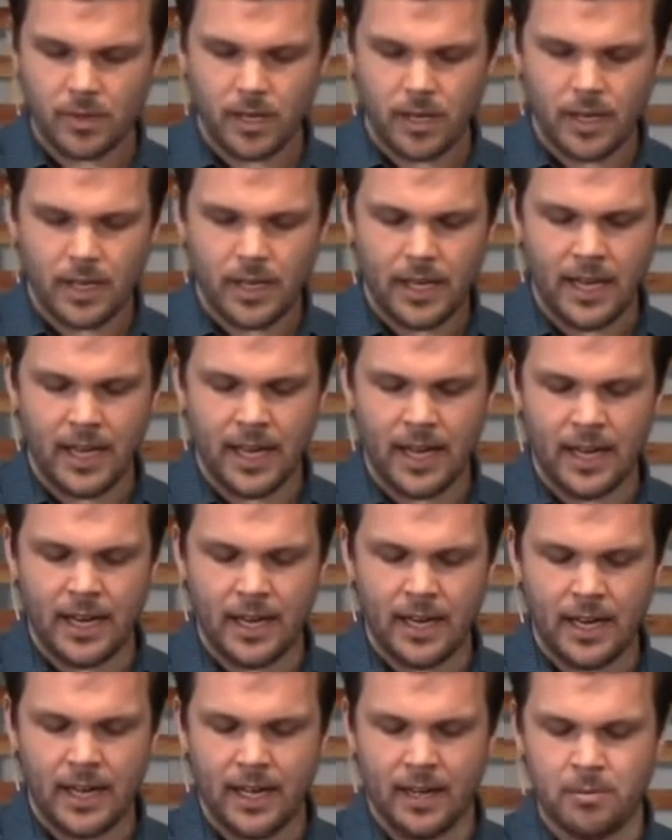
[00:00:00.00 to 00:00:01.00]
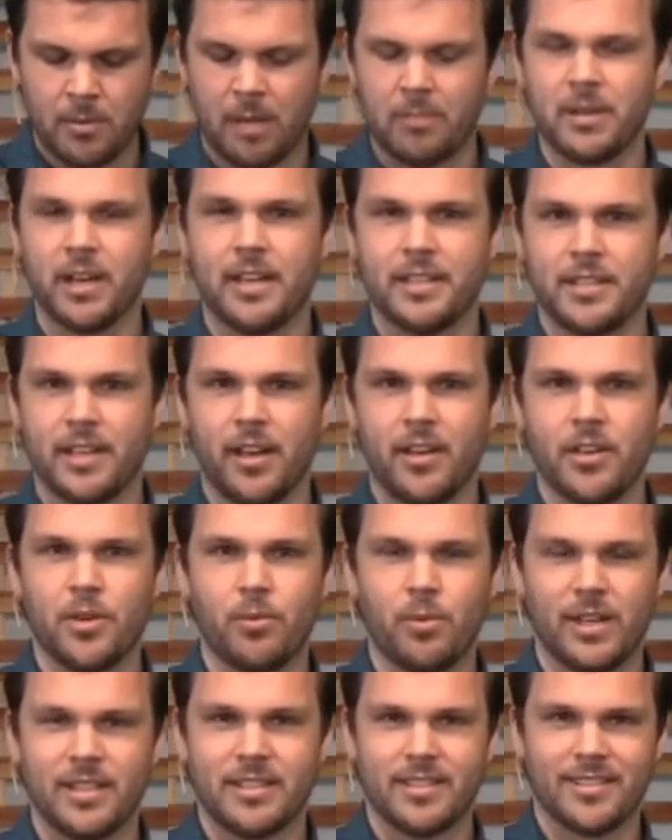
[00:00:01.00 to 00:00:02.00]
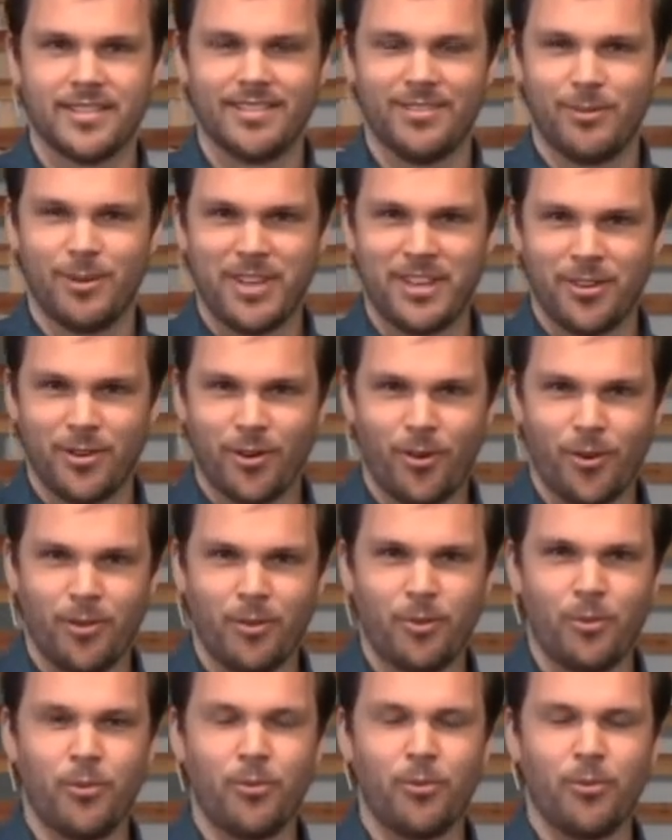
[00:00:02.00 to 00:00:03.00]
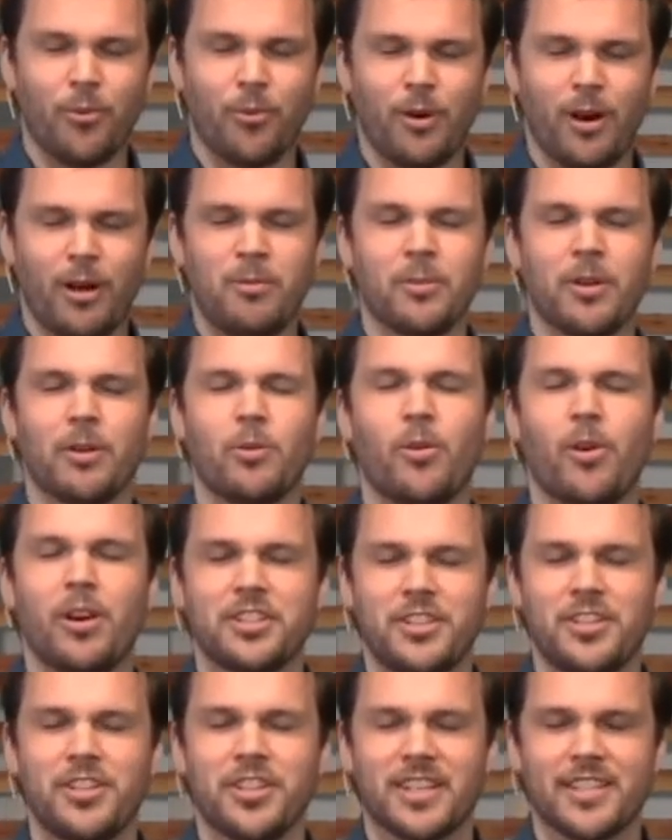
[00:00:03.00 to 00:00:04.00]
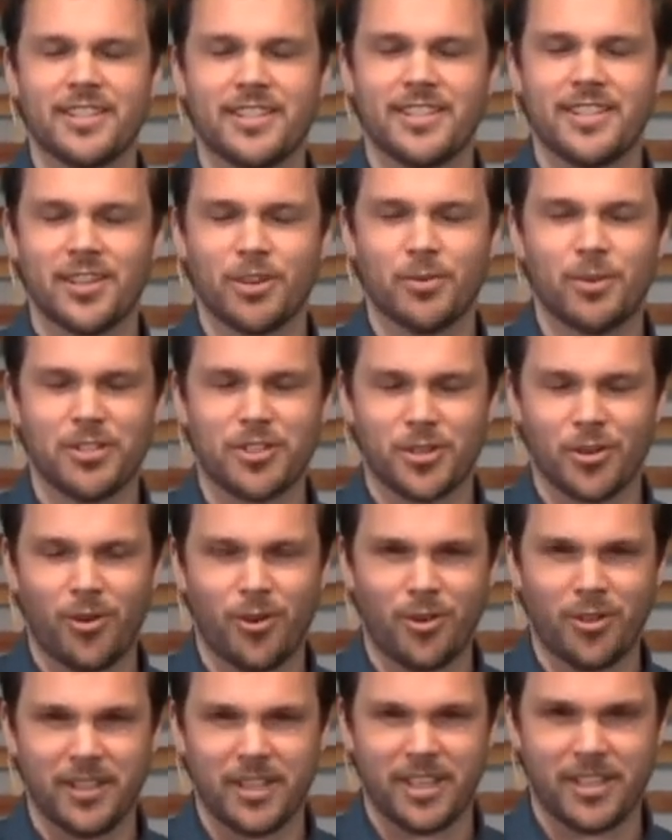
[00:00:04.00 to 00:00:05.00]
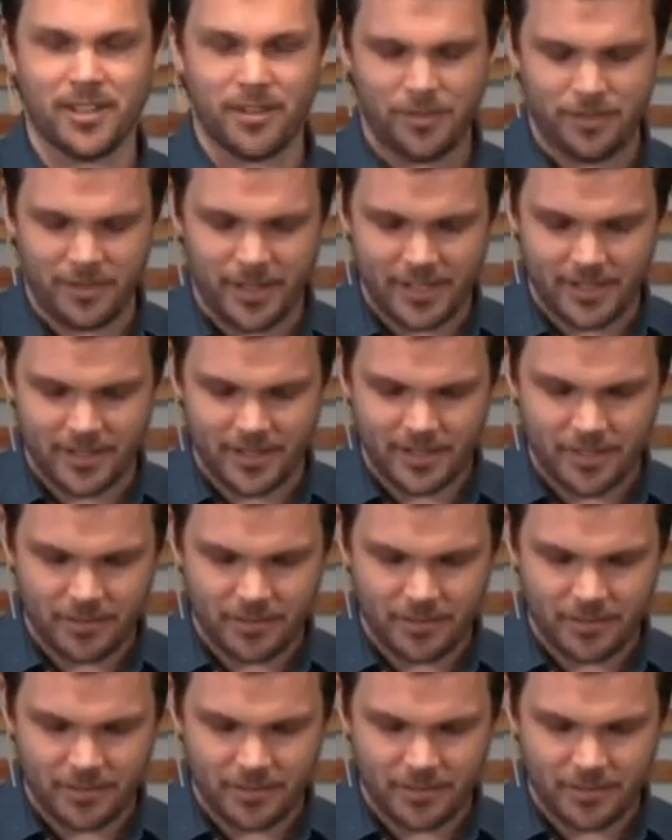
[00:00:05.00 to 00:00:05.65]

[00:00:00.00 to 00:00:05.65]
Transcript: And um, I'm going to tell you what's, what you're, I'm going to want you to consider what you're holding in your fist.